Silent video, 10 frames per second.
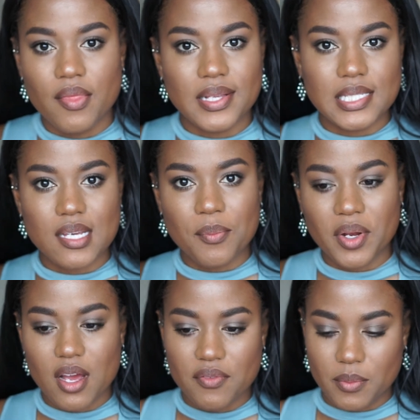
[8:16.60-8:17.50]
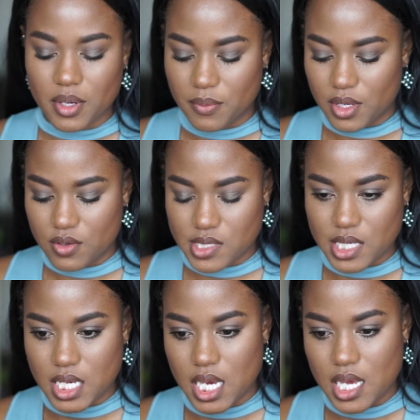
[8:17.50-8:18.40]
And to top it off, I'm going to be
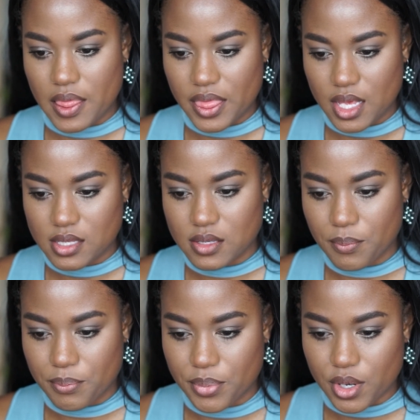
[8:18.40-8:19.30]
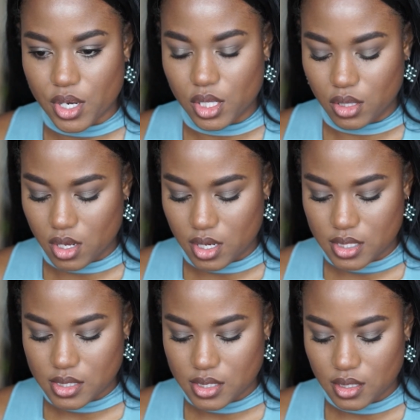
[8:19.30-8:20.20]
using this butter
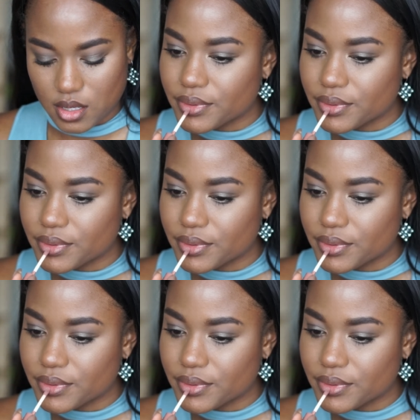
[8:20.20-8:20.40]
gloss.